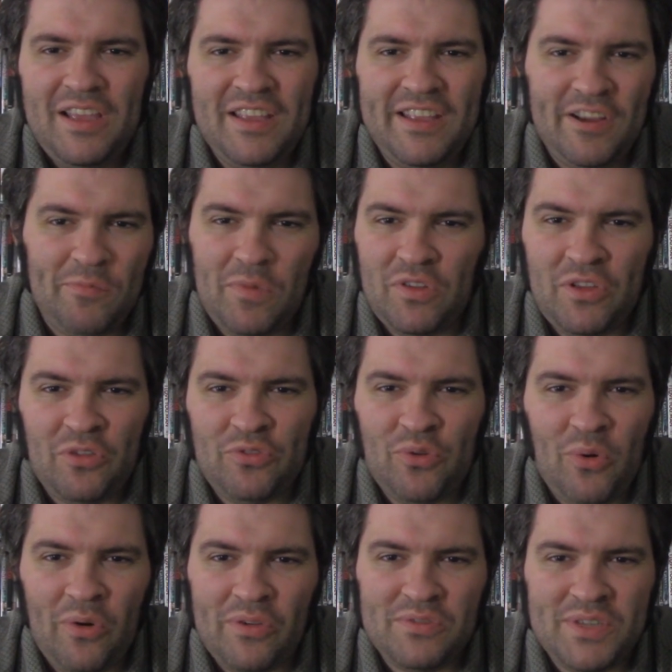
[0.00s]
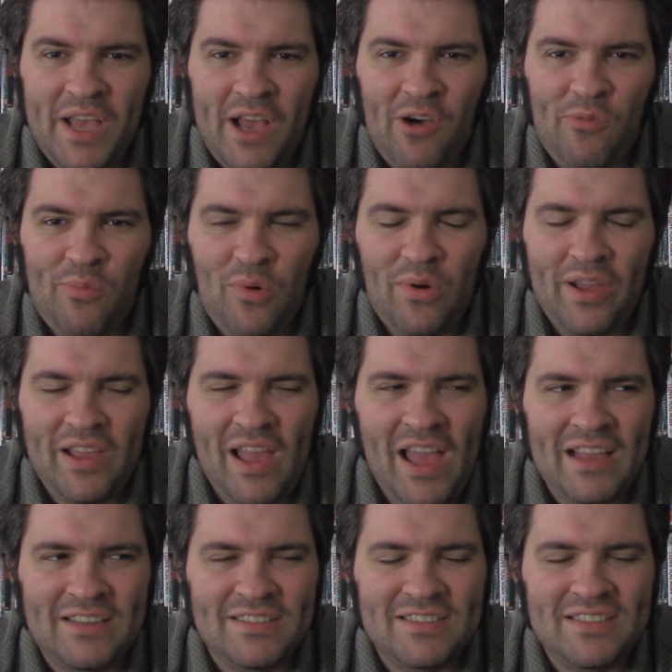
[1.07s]
Guillermo del Toro's Hellboy
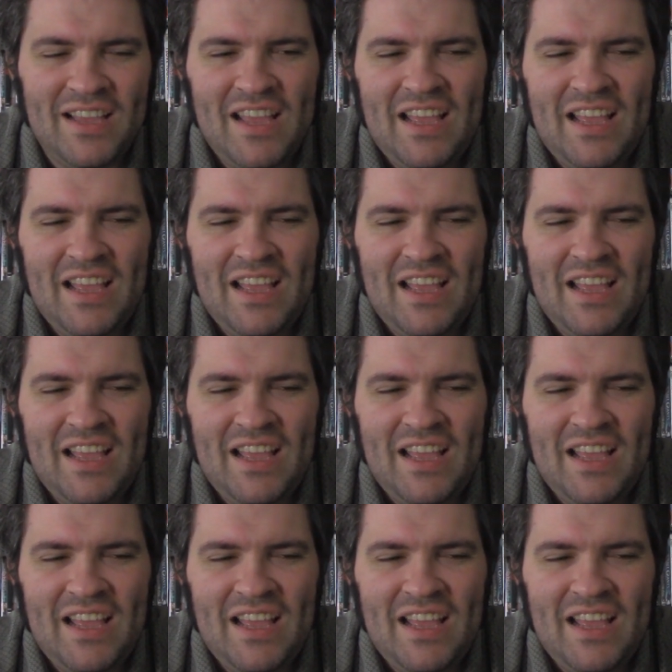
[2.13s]
and